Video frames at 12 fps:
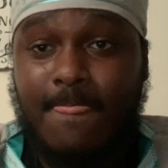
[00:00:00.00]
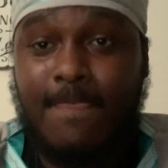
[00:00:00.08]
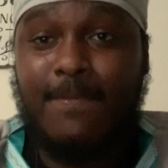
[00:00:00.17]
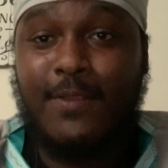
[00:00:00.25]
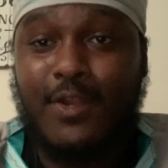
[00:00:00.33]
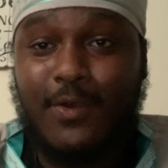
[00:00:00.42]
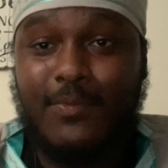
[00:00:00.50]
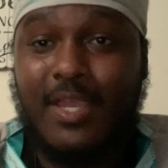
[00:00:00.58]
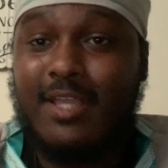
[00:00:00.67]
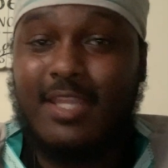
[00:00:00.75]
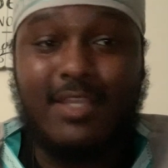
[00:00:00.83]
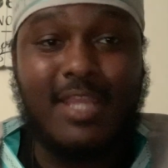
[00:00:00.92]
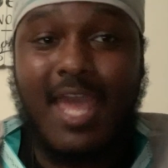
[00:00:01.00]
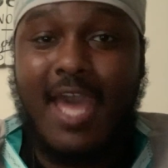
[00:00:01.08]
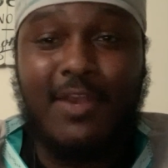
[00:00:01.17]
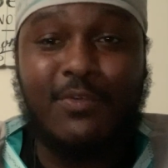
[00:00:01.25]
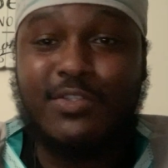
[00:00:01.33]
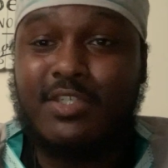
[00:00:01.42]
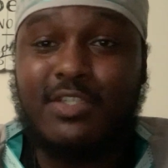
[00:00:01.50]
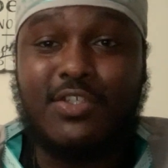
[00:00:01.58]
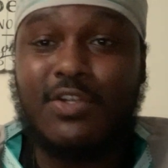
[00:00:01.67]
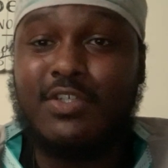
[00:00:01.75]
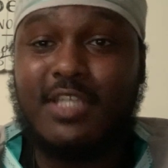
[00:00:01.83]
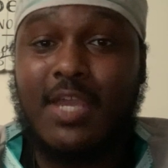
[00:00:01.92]
You know, they, they, they had no
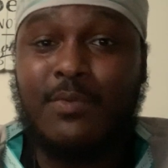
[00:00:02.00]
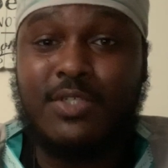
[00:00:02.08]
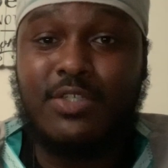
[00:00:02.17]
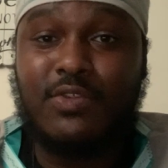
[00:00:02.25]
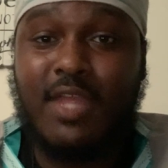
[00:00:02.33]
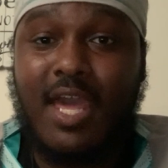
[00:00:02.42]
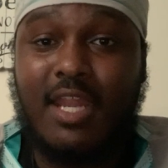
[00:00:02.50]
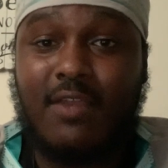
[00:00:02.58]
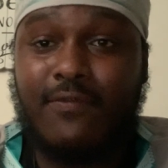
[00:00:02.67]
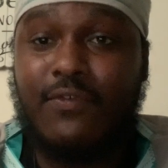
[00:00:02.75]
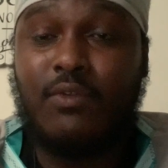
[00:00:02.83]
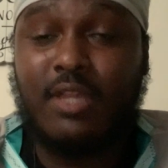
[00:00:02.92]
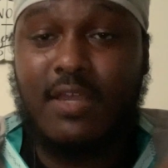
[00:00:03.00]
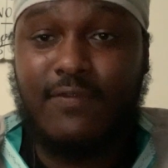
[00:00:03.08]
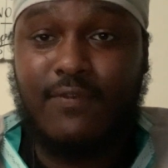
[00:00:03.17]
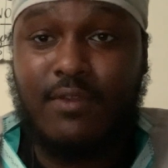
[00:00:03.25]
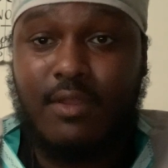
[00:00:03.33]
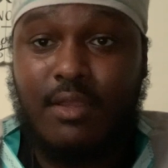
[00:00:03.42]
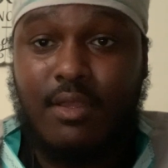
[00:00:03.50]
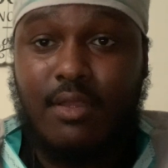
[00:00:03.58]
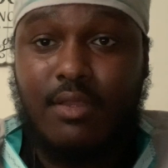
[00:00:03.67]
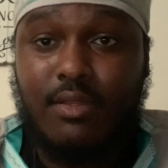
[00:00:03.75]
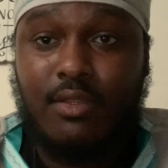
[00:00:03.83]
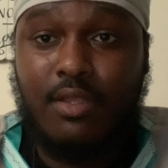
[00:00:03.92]
certain sandwiches, only had like a few left.
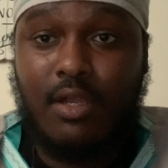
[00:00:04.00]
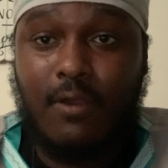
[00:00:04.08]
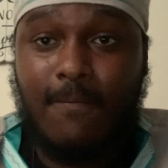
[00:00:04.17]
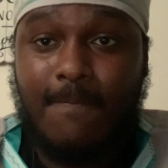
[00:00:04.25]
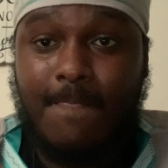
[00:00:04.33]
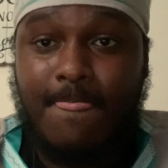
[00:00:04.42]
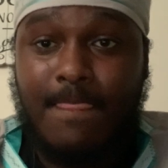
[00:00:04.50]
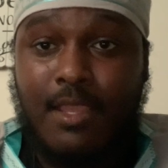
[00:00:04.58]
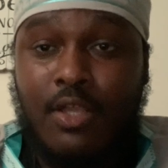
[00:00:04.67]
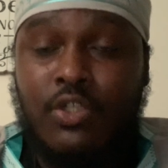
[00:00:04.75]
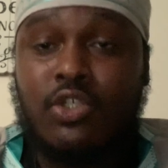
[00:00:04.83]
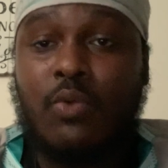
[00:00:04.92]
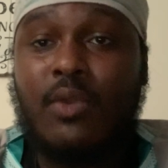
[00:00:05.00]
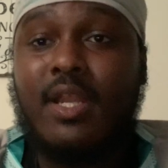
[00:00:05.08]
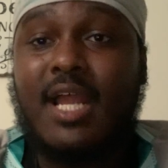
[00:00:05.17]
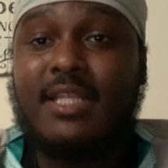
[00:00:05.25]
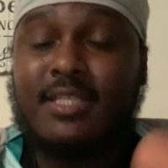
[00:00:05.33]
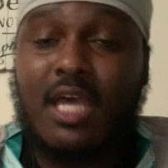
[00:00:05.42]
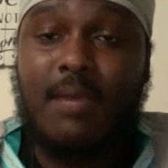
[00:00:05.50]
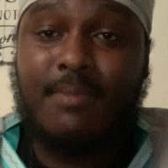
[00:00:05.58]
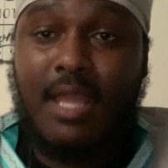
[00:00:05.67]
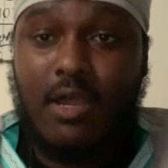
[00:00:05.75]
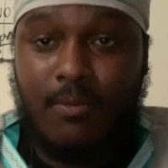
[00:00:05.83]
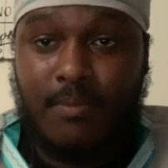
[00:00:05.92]
You know, so we're in that time
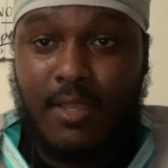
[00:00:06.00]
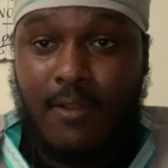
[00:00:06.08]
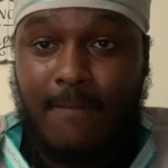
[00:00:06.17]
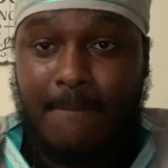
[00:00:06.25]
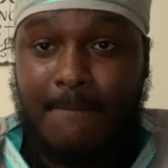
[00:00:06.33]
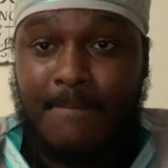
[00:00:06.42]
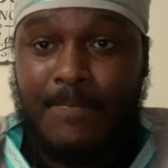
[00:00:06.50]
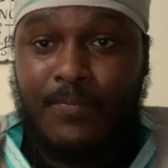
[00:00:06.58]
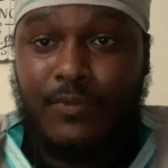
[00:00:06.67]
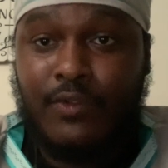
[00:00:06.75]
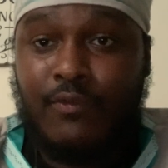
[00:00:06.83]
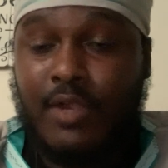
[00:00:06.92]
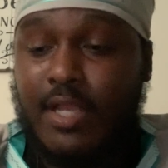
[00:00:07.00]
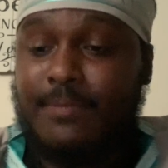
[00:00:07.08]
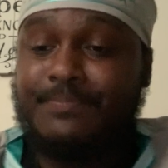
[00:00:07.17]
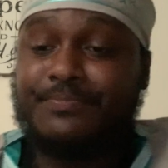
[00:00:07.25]
now, man. Right?